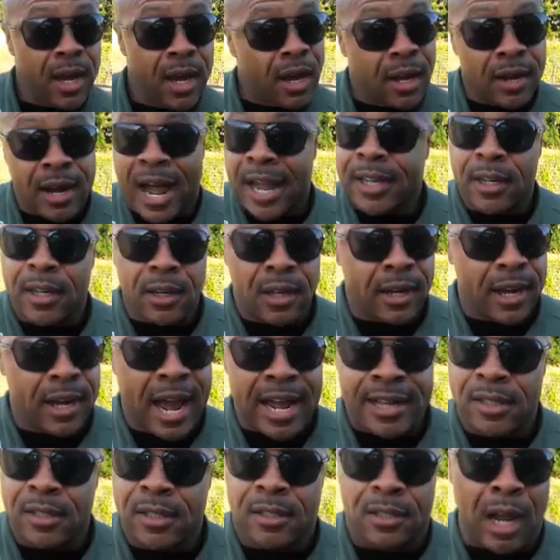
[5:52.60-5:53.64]
And I
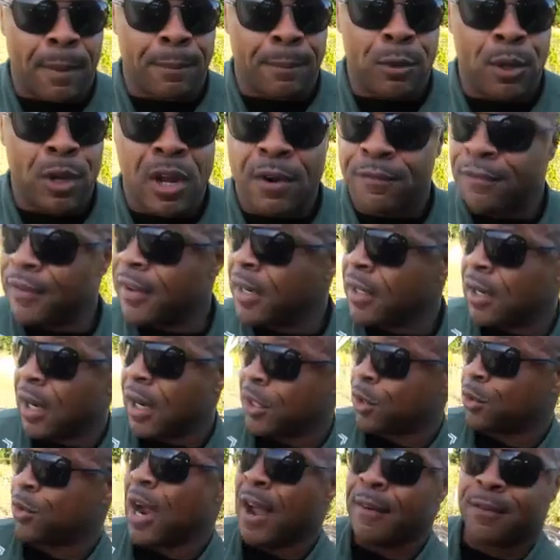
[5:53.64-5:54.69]
can stop you here for a
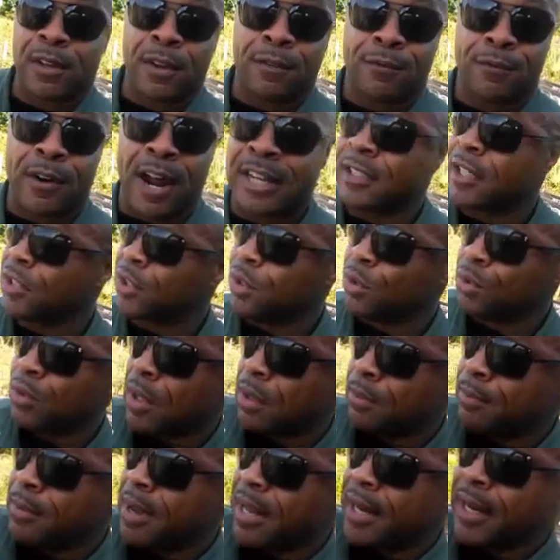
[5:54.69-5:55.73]
traffic infraction that you
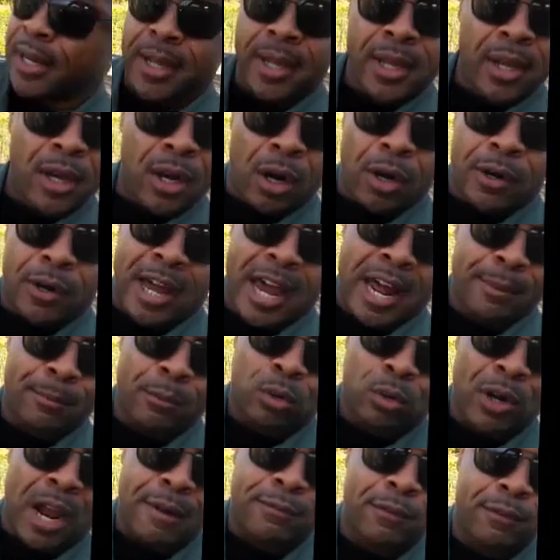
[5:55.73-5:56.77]
committed on Adamo
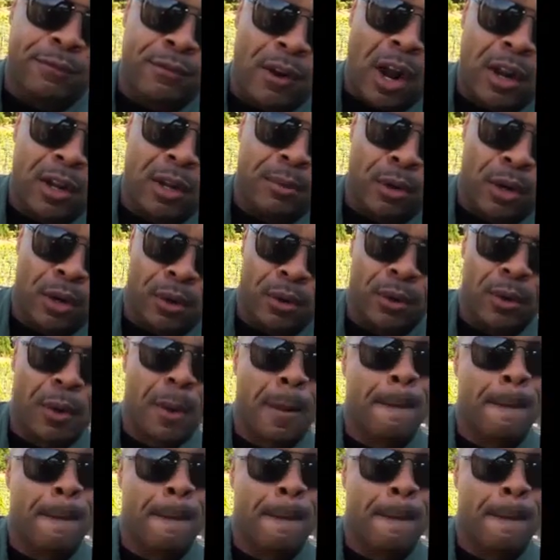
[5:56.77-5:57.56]
Drive in Falkenberg.